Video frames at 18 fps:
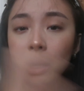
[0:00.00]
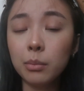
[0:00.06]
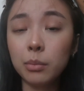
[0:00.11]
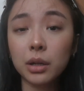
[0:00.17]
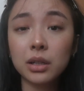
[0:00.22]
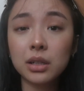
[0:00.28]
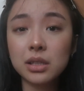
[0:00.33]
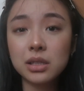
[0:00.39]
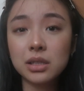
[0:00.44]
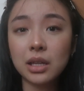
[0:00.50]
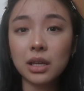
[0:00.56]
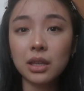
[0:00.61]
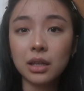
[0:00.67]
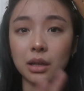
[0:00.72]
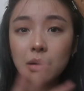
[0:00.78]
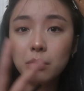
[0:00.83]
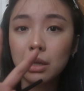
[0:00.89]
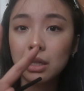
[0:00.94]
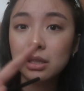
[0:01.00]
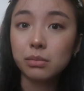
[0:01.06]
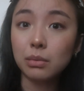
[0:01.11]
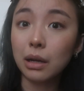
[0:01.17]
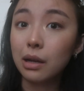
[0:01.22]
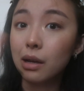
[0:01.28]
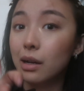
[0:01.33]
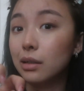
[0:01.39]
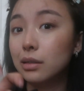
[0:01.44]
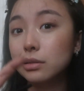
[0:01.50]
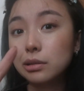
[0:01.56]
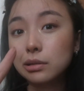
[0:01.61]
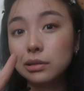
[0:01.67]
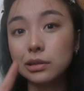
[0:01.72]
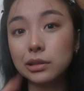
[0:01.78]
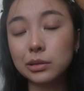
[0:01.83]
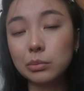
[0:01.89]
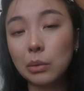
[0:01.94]
I'm not gonna say that it makes my eyes
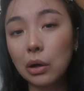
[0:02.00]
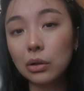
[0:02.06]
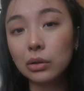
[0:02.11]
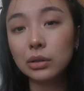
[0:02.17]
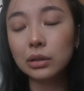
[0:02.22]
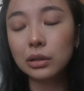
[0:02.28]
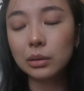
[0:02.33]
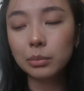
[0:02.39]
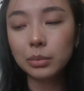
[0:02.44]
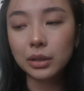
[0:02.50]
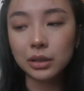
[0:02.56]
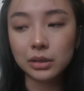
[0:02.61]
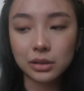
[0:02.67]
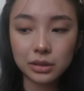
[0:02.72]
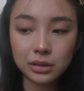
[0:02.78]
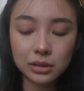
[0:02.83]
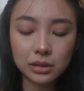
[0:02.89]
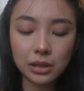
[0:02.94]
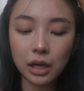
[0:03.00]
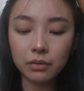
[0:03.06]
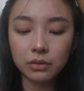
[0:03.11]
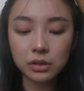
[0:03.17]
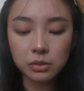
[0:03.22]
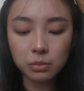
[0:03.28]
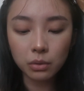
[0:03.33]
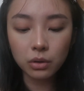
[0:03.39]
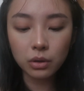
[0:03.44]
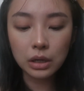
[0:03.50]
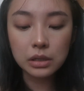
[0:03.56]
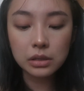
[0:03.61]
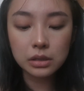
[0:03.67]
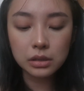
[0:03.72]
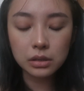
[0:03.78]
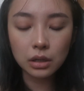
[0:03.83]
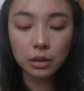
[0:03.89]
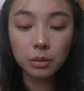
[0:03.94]
look smaller, because having small
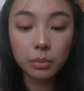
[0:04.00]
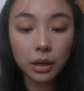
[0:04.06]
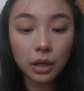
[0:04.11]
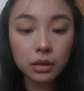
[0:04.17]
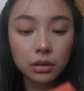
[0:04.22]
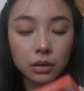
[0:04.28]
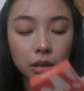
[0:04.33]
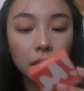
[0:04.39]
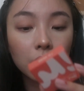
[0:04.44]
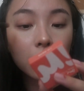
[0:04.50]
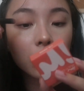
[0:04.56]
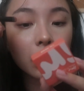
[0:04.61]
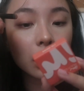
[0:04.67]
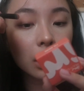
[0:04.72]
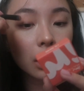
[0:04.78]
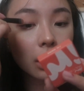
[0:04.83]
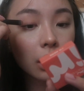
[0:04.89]
eyes is not a bad thing.